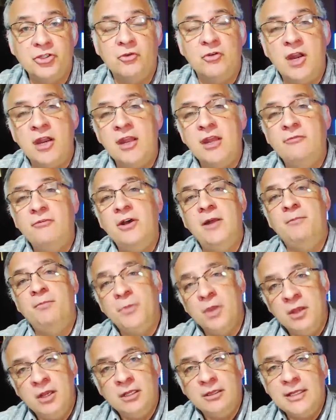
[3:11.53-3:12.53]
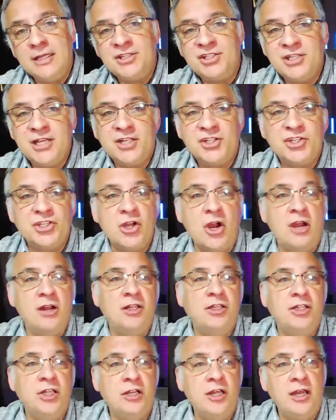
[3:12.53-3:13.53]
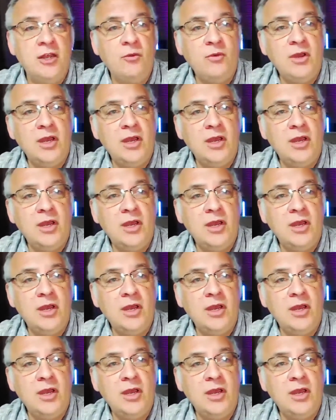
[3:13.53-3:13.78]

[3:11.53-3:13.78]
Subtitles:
So in any event, let's get started today.